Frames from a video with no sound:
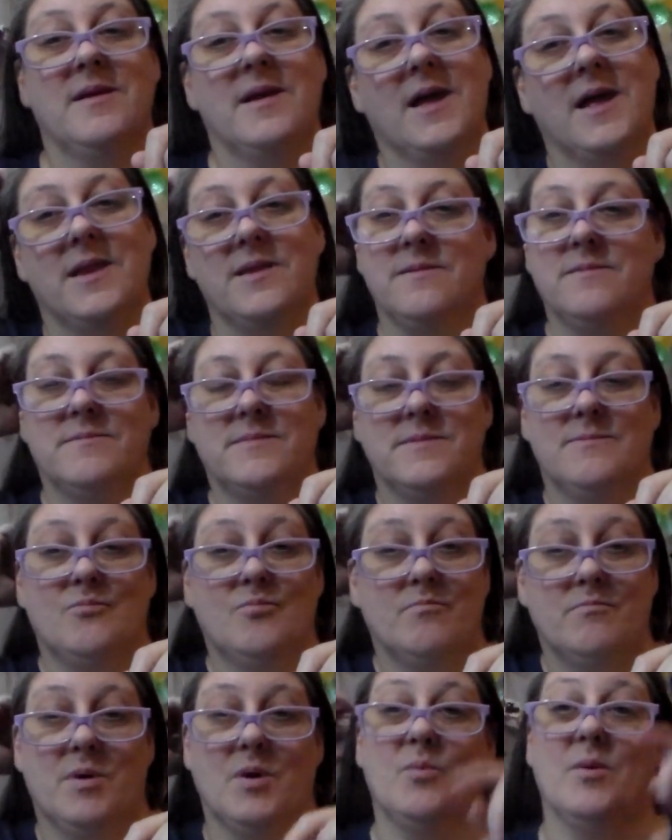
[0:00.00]
and
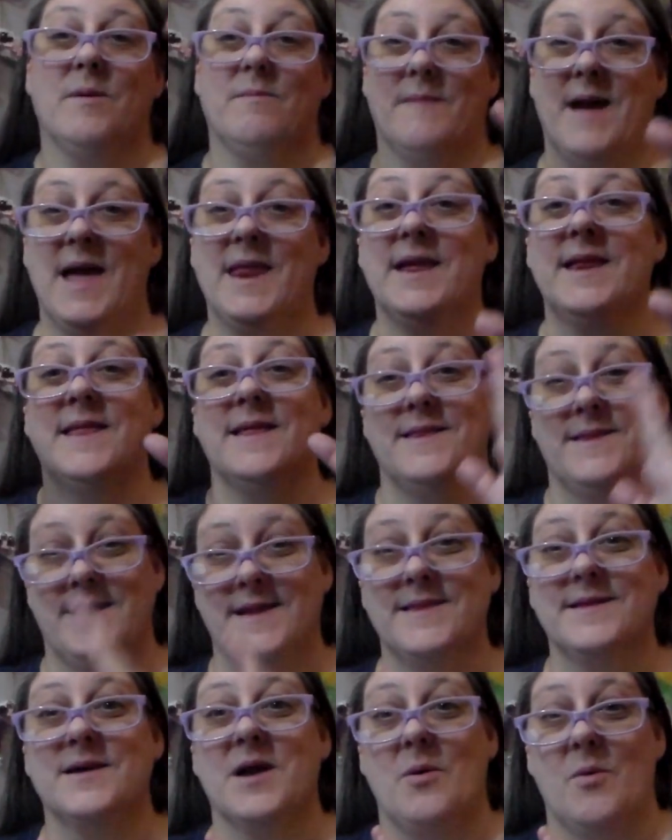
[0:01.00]
But we made it and
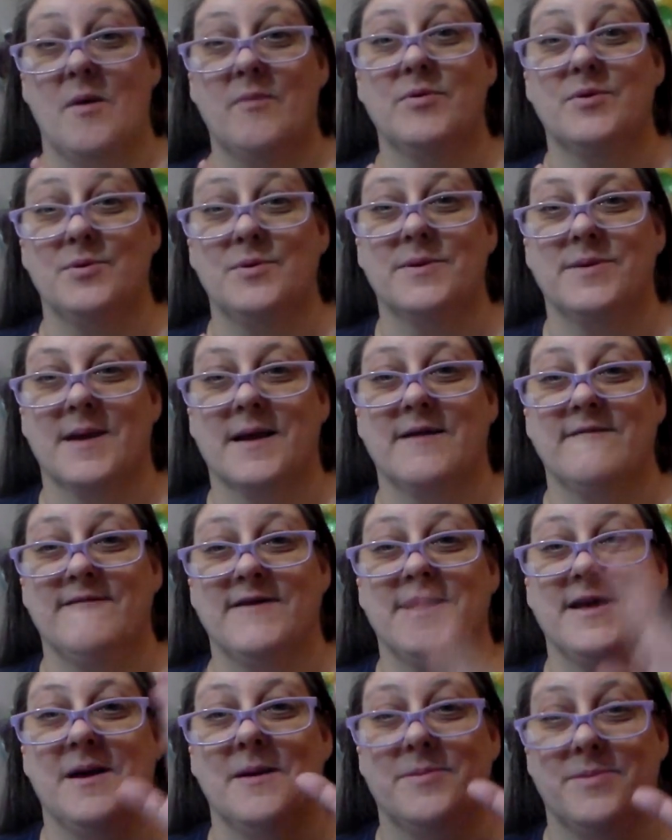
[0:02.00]
didn't go over to a second
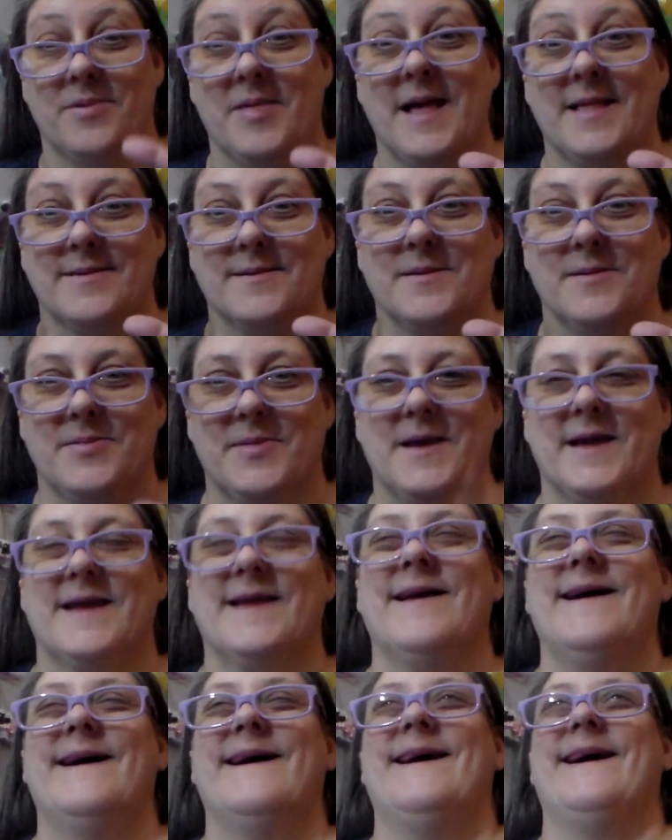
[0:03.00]
video, so that's a good thing.